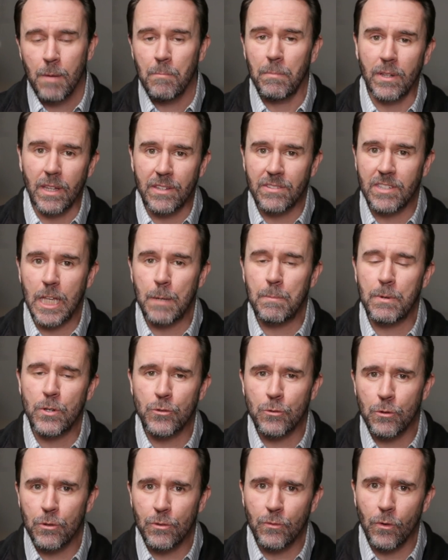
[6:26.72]
But let's keep it
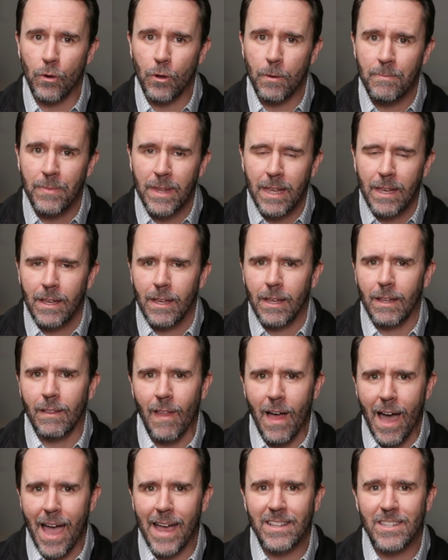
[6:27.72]
truthful.
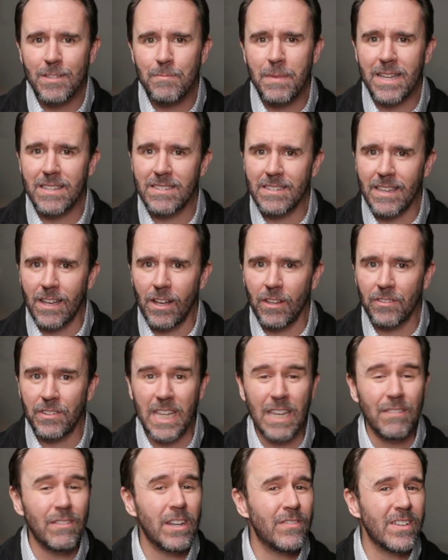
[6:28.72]
Lying to make sales,
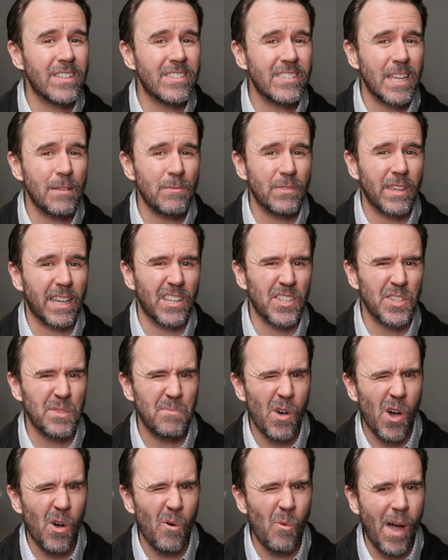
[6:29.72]
even if it seems like a
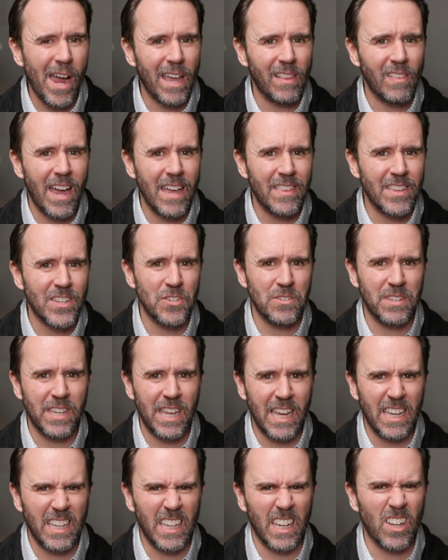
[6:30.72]
small white lie that you
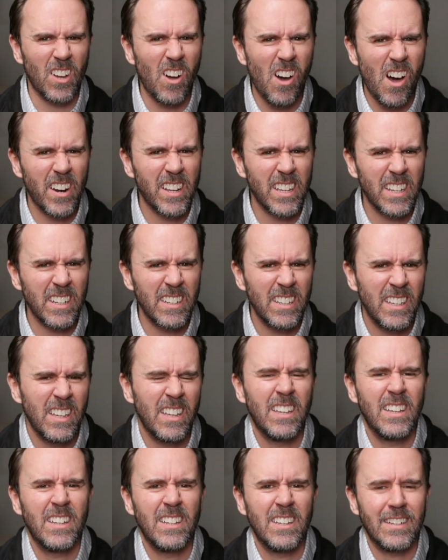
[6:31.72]
can't get caught in,
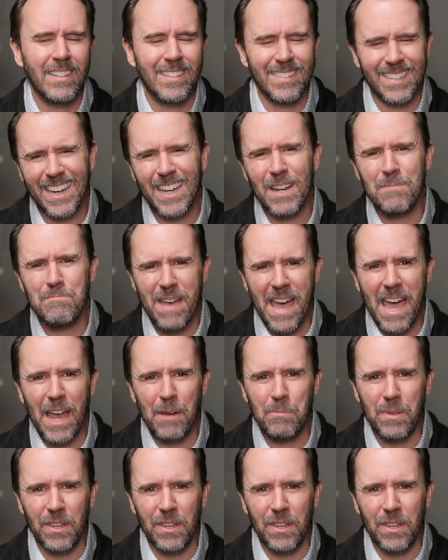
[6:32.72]
is kind of bad